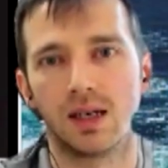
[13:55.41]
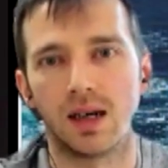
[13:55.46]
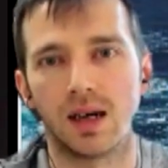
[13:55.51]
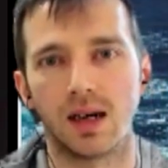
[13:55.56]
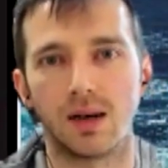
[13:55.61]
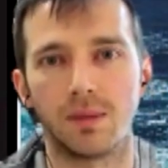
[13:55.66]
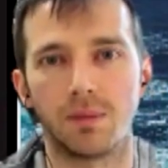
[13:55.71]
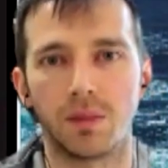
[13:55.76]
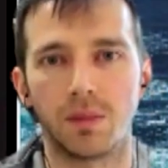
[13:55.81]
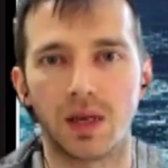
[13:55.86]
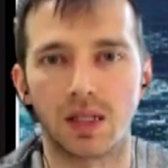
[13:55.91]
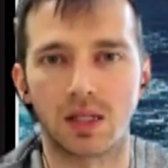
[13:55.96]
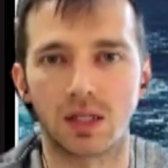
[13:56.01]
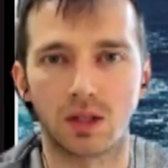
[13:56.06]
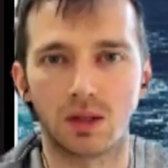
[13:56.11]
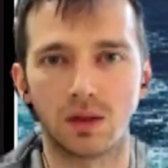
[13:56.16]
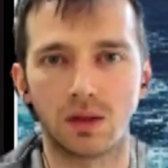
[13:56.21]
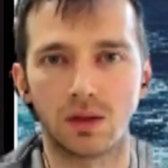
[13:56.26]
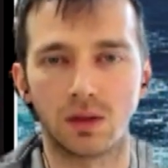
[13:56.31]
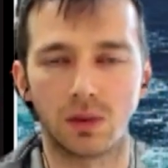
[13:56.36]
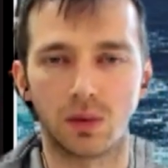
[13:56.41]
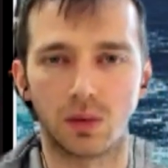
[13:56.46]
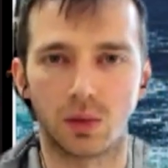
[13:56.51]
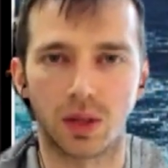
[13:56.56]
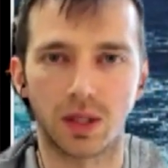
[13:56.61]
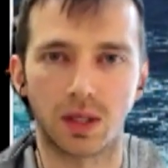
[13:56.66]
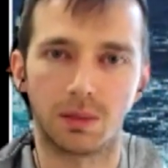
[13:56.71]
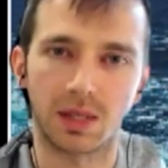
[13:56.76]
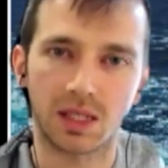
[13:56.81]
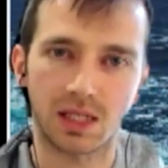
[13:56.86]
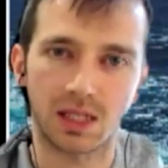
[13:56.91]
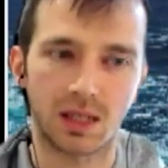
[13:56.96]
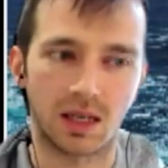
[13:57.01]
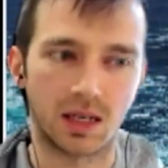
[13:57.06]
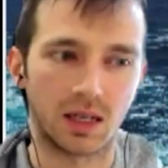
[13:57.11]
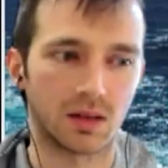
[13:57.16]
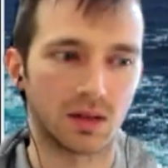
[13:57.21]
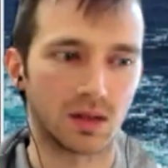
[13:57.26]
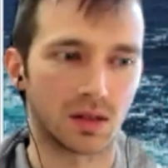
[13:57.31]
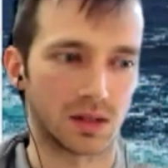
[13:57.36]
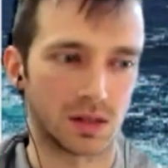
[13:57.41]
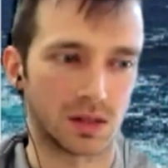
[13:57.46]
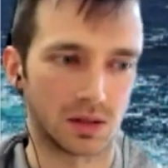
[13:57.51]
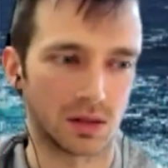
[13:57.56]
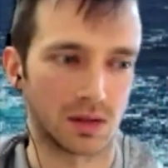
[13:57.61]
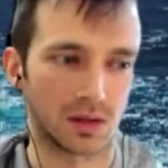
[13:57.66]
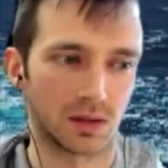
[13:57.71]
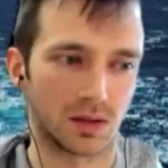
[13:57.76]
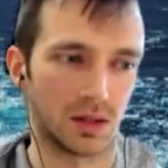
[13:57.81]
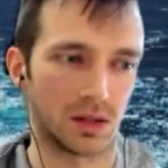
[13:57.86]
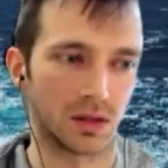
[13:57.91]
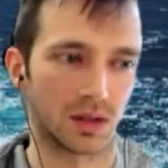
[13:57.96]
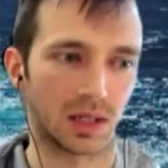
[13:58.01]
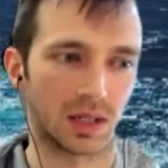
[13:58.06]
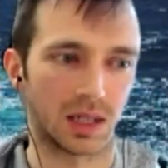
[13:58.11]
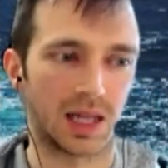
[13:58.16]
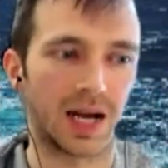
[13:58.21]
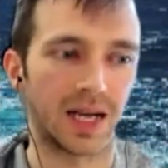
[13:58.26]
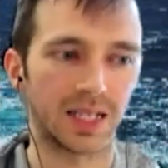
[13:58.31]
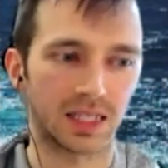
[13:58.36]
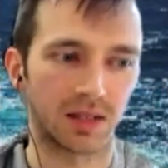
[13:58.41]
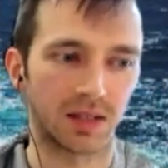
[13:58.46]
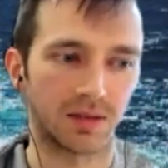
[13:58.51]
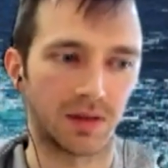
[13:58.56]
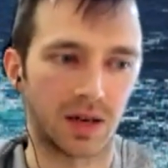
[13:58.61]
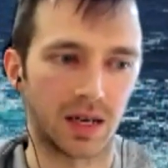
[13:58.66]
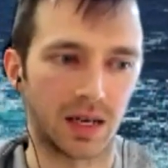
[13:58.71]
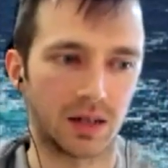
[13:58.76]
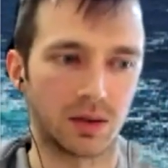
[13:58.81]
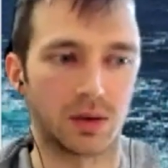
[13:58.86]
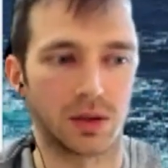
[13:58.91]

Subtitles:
And so what you're missing here is you're classifying,